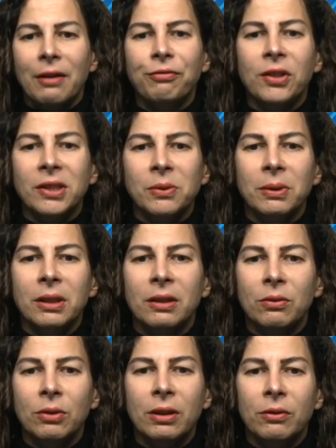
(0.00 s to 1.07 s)
First,
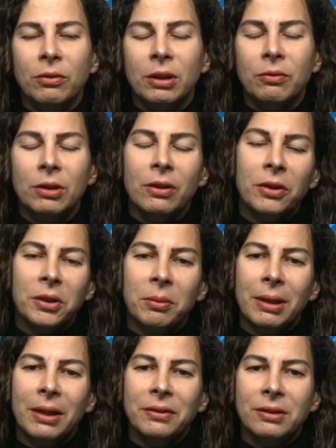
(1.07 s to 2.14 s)
we learn
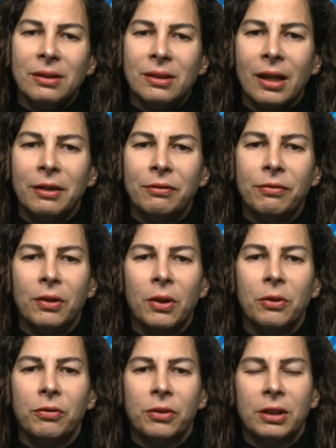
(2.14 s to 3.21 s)
about the design
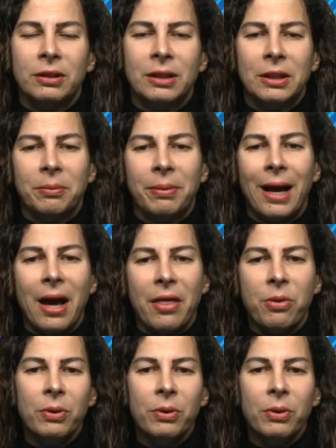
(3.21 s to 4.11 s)
flow for a data path.